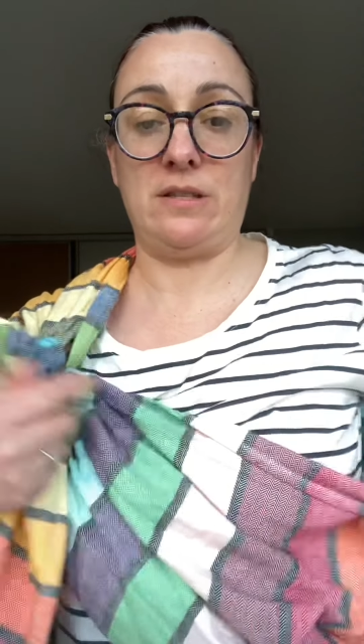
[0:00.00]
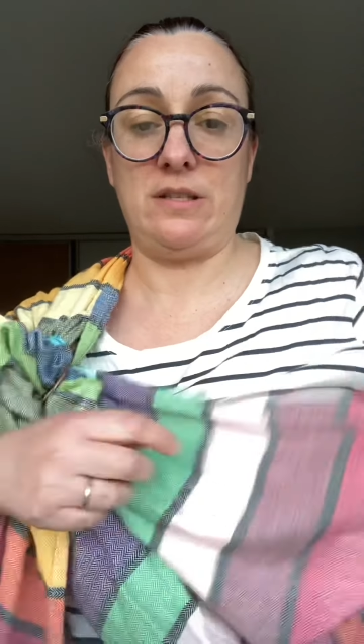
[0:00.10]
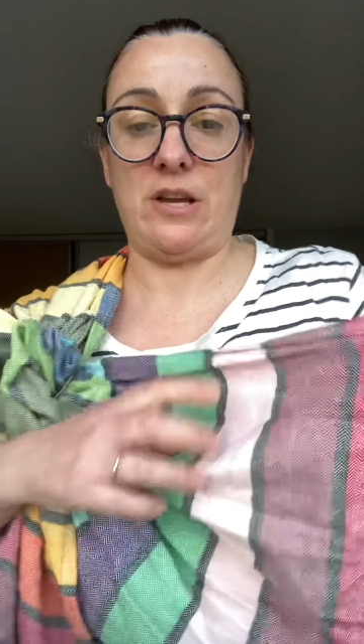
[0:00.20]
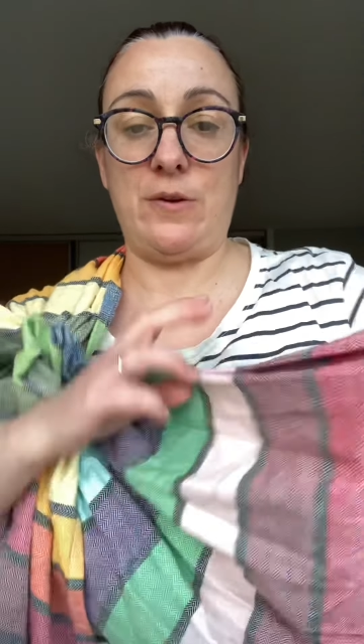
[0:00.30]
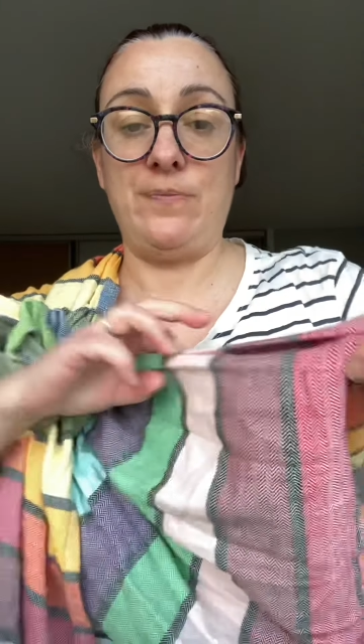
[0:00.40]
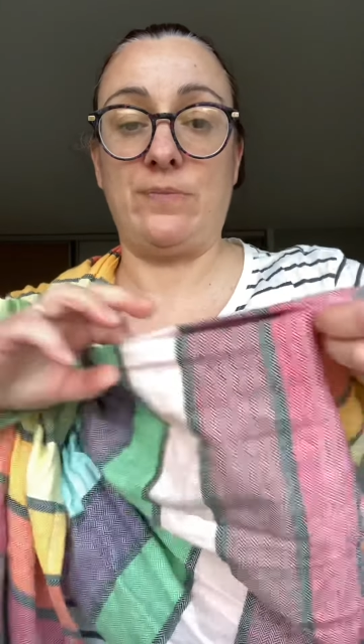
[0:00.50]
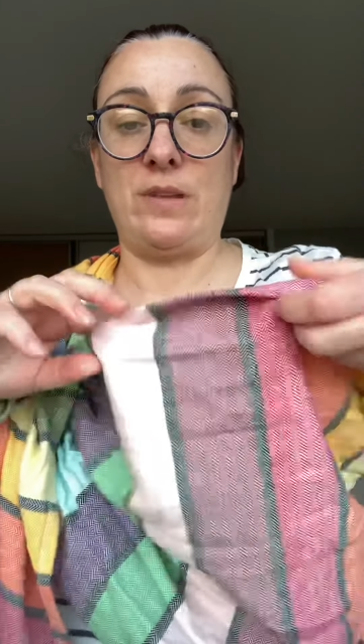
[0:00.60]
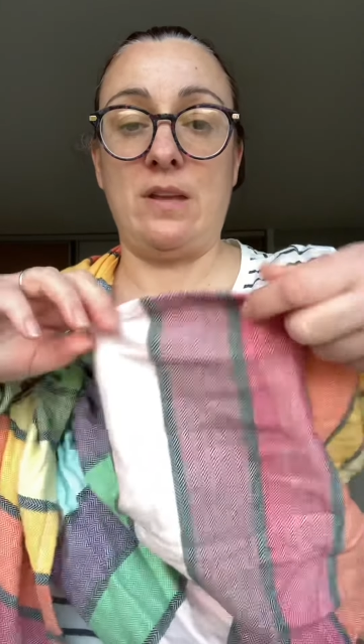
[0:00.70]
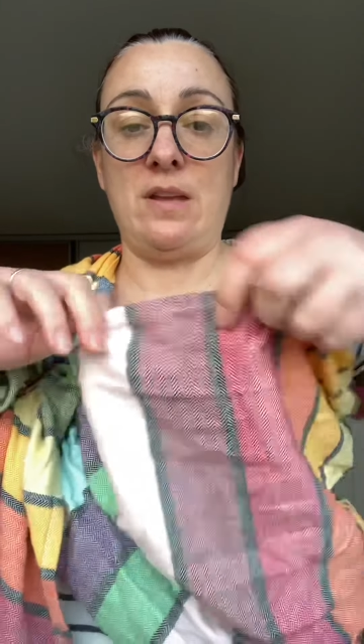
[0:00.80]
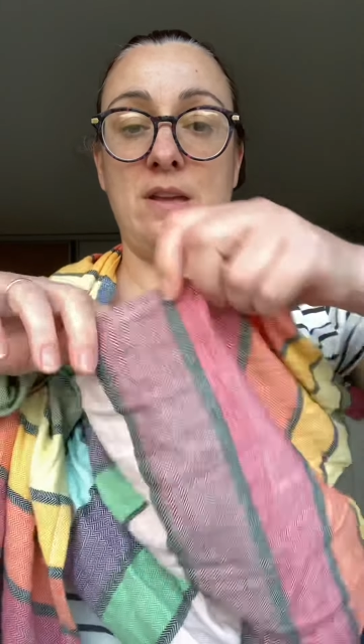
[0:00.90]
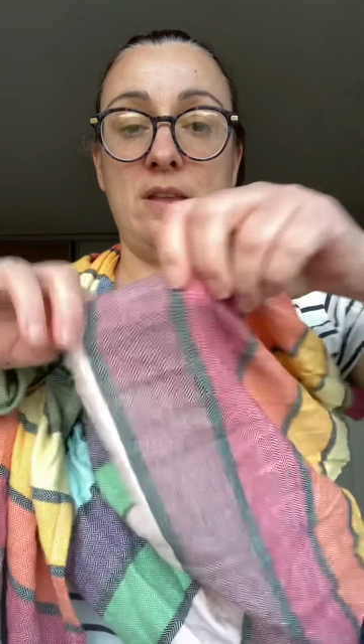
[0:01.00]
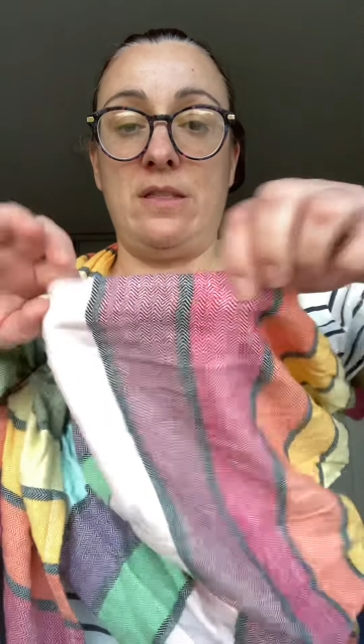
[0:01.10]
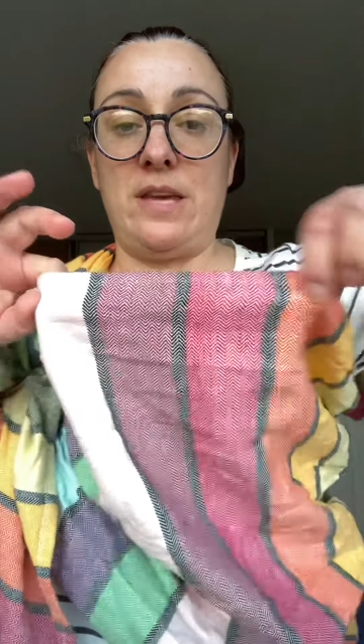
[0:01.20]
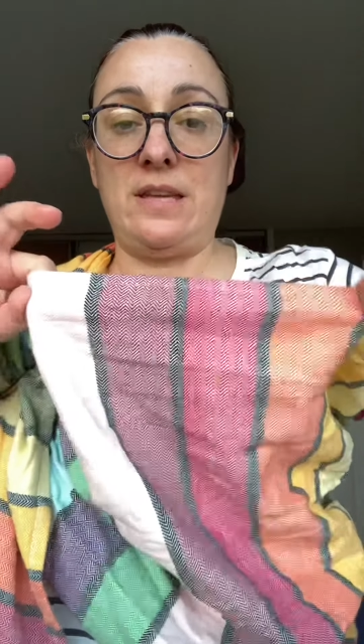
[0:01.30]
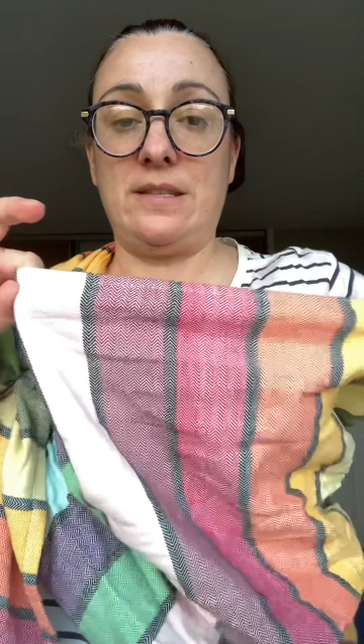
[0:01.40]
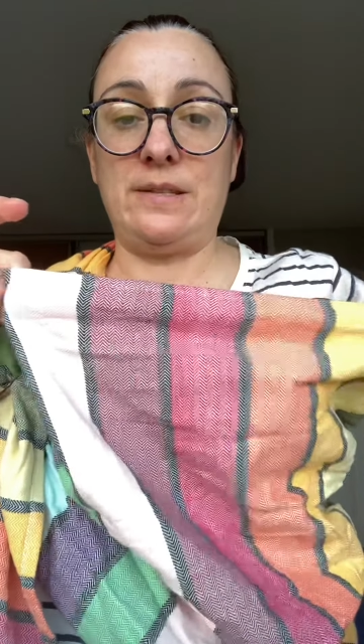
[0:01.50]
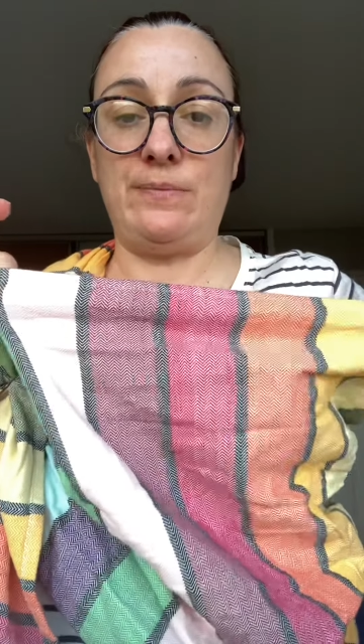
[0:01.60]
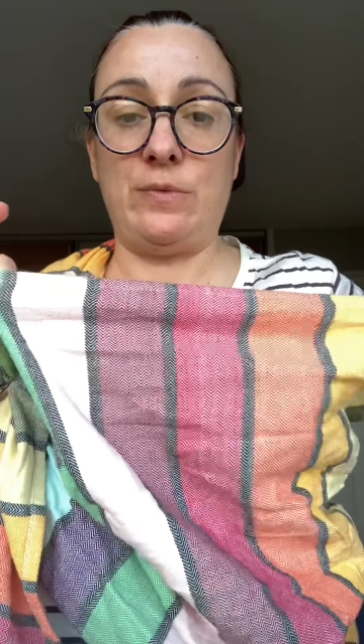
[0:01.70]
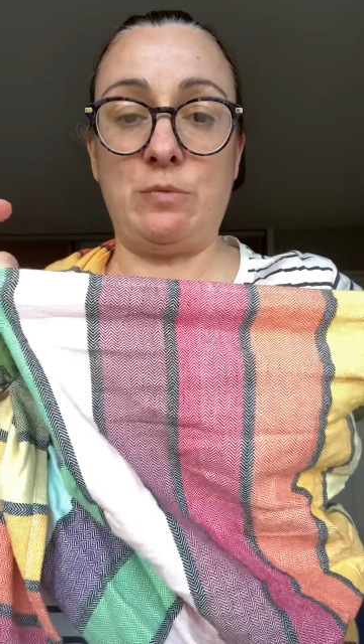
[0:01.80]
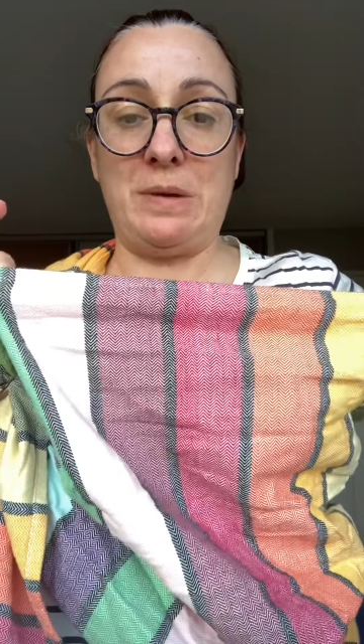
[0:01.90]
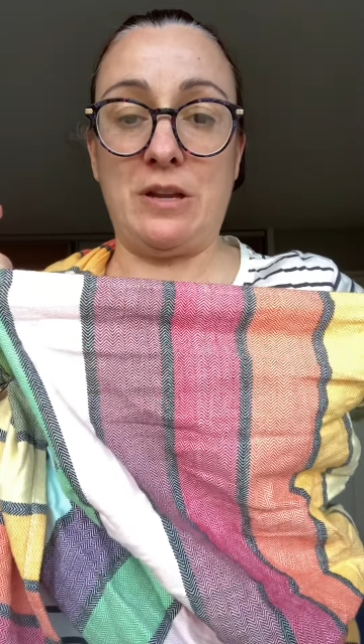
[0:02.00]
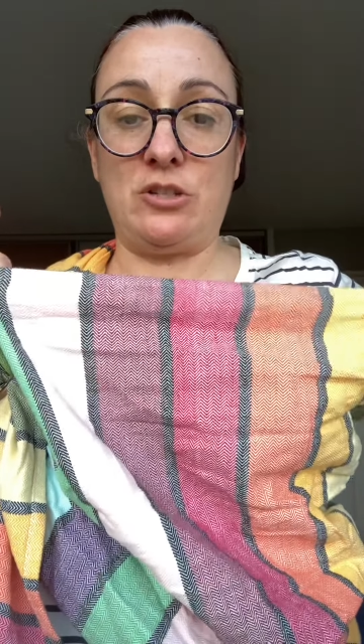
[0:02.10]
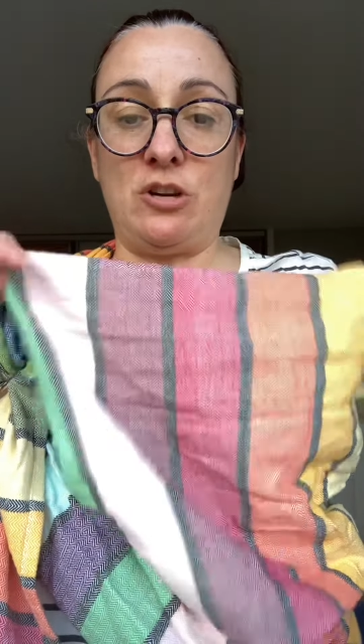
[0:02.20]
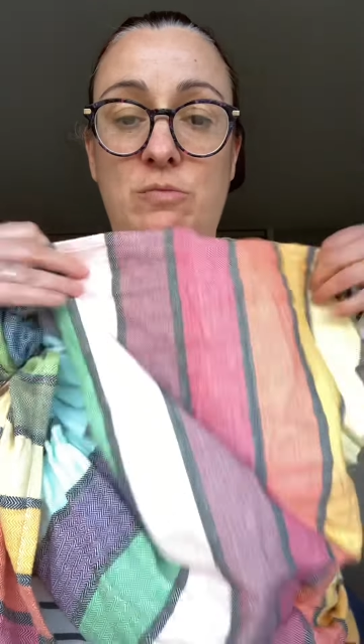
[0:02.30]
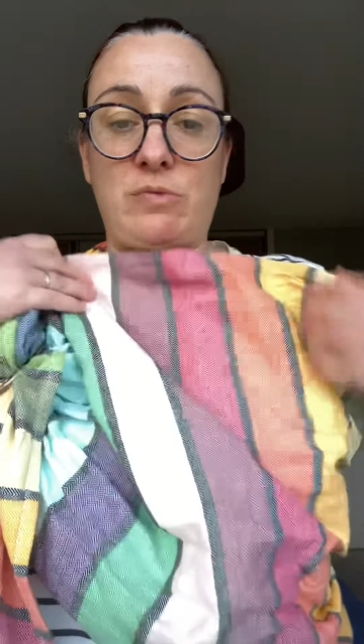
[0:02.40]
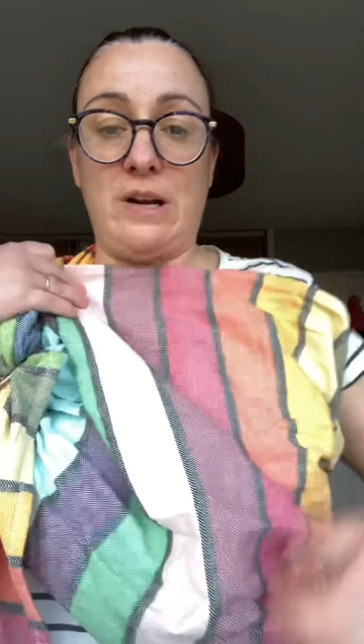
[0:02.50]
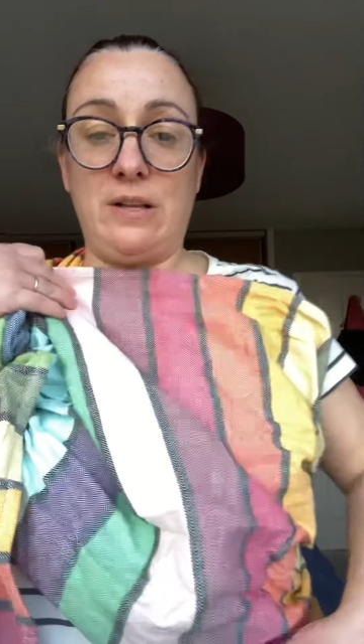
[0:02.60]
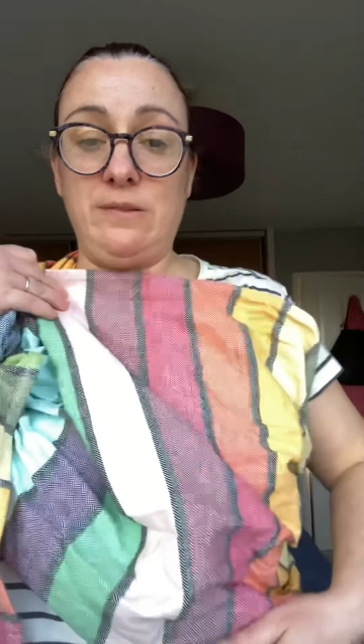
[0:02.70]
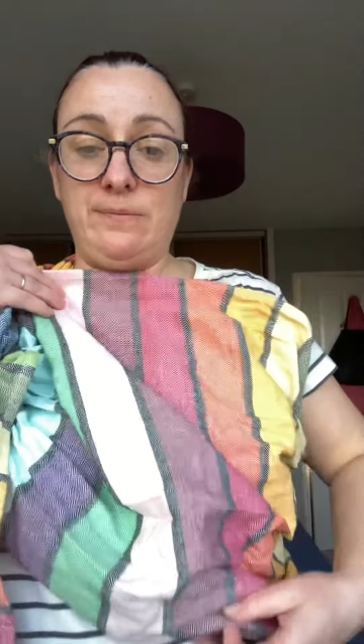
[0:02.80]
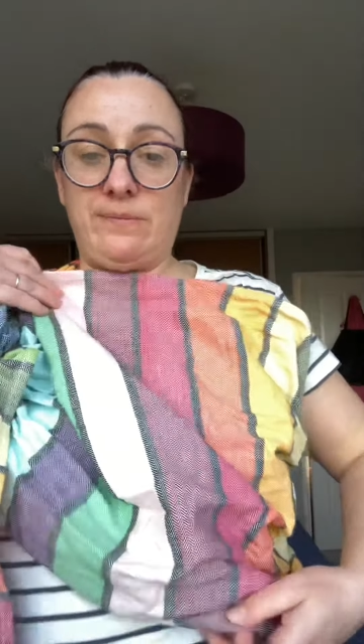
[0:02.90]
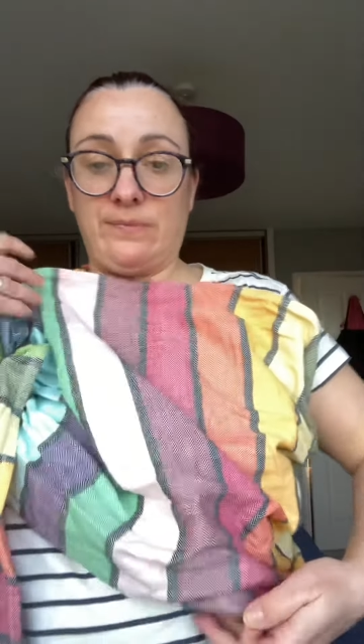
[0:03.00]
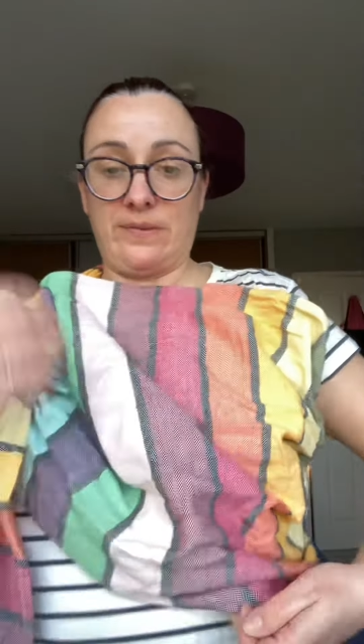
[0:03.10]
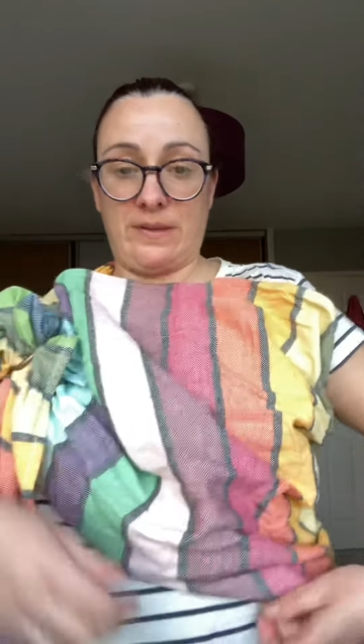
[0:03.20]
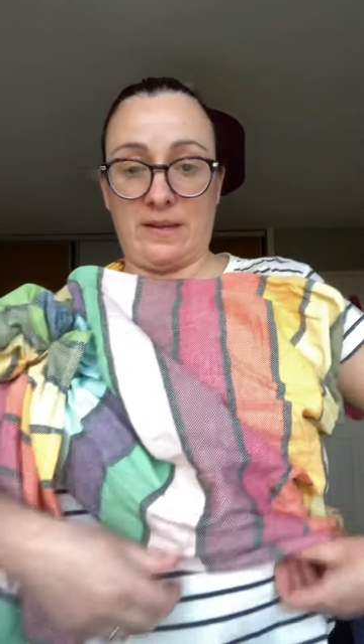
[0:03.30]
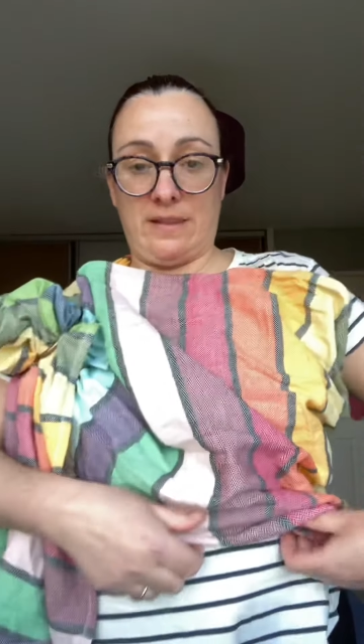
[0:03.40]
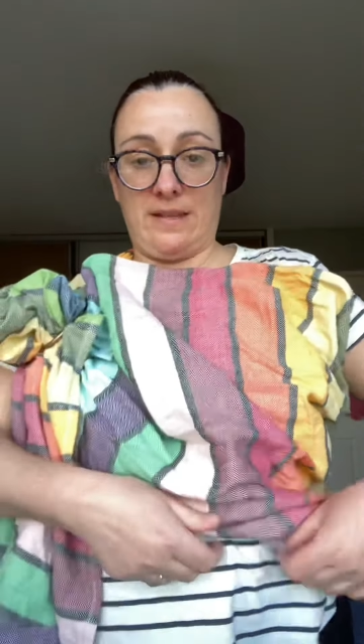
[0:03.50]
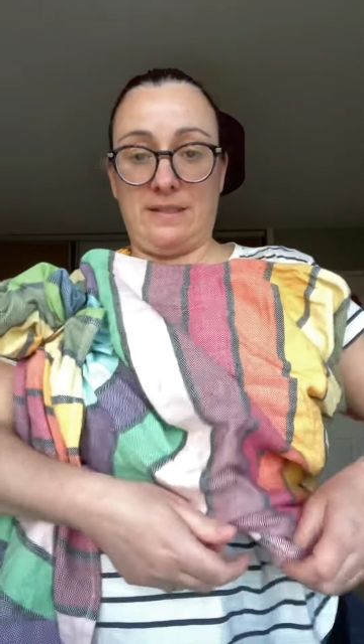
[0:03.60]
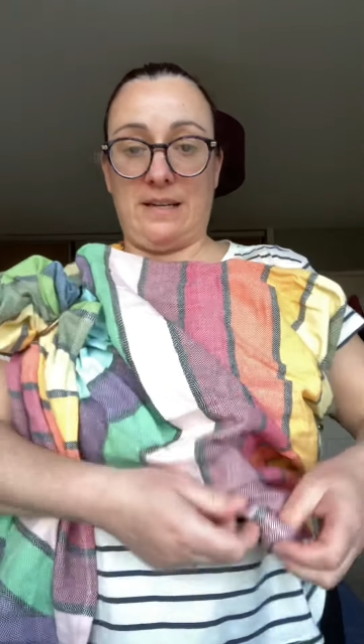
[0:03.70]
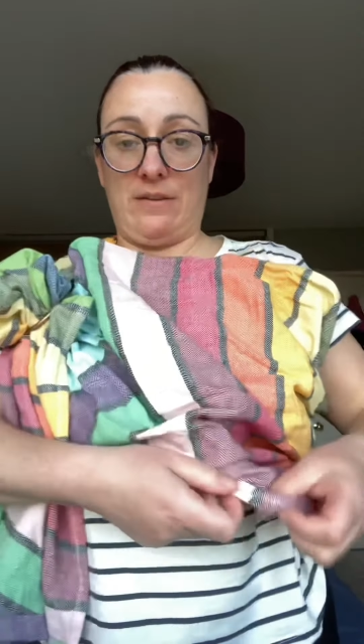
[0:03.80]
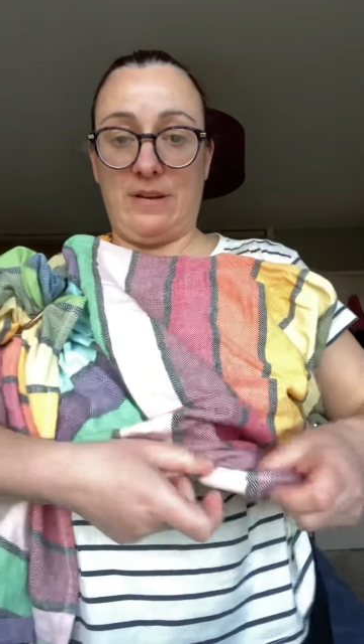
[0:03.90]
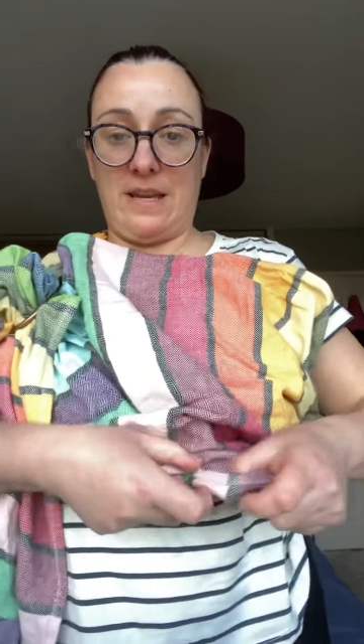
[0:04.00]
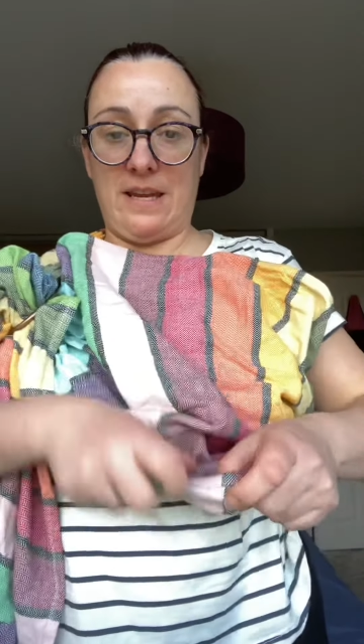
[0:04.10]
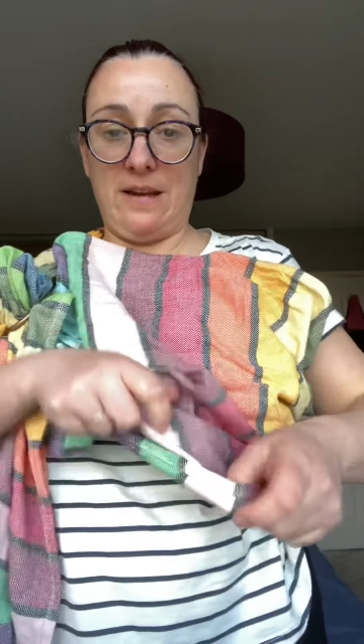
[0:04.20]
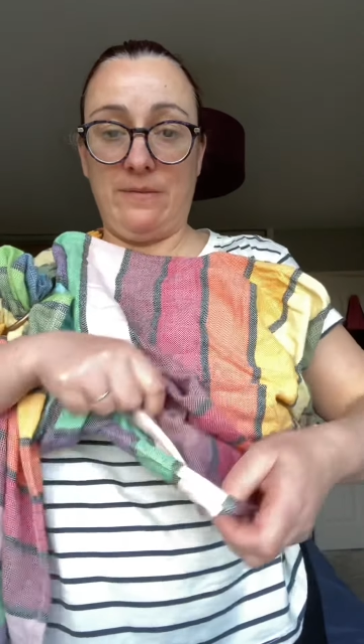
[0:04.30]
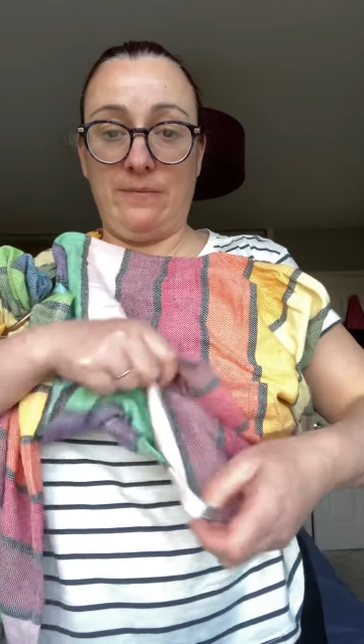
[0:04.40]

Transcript: So this will be your top rail, and this down here